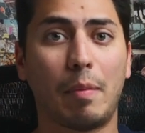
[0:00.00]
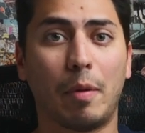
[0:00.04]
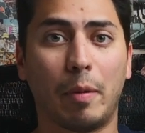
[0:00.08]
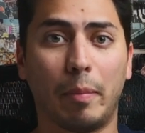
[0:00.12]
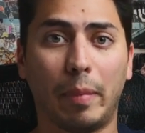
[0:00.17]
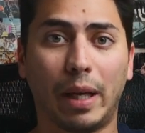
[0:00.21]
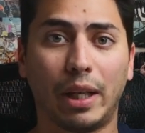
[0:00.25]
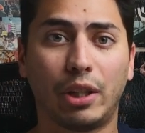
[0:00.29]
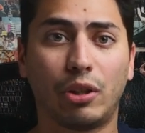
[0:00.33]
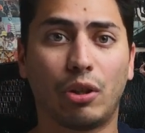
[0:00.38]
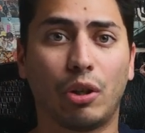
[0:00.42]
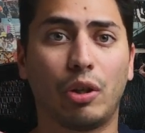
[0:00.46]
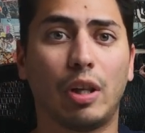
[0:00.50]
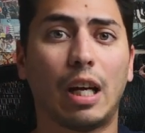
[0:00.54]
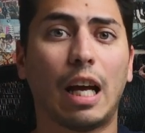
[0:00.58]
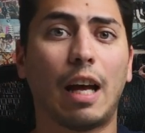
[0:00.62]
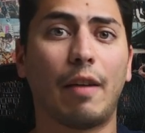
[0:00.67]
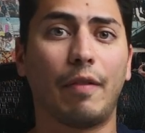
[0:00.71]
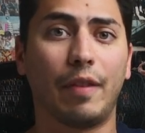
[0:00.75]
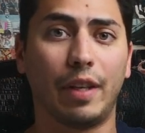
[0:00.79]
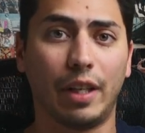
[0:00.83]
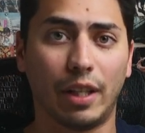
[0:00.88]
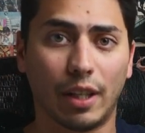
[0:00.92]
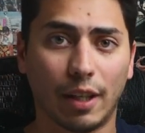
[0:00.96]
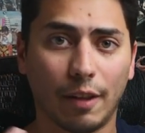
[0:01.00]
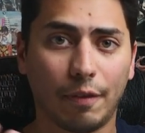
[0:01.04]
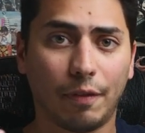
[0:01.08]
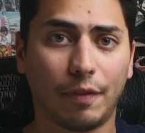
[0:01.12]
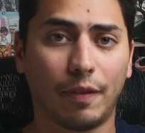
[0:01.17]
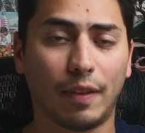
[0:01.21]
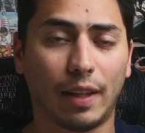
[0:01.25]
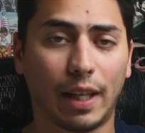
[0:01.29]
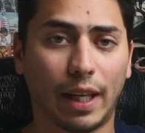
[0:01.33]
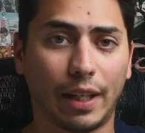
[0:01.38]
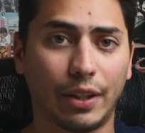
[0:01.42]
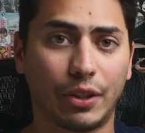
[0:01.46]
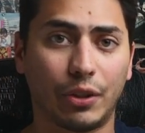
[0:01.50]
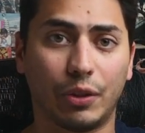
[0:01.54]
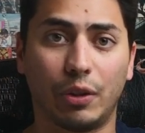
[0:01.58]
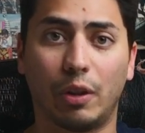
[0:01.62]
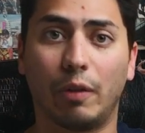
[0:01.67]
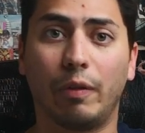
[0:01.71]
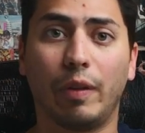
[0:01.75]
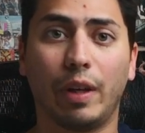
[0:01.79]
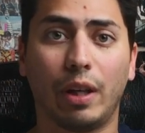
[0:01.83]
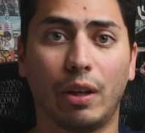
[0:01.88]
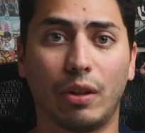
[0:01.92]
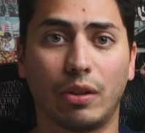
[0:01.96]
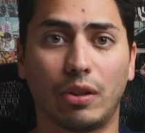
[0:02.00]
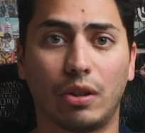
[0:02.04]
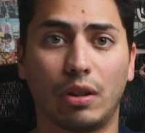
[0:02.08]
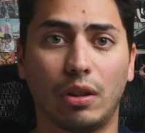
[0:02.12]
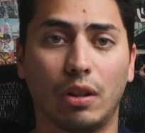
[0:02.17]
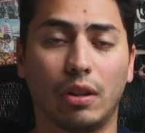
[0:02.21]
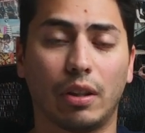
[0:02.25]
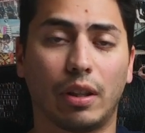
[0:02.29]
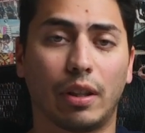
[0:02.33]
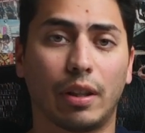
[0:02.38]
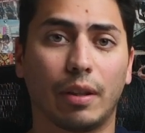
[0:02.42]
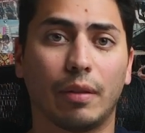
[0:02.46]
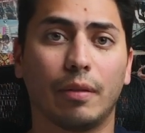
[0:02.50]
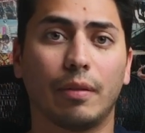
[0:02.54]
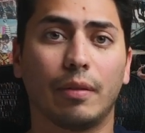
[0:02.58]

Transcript: make sure you have enough light so your videos look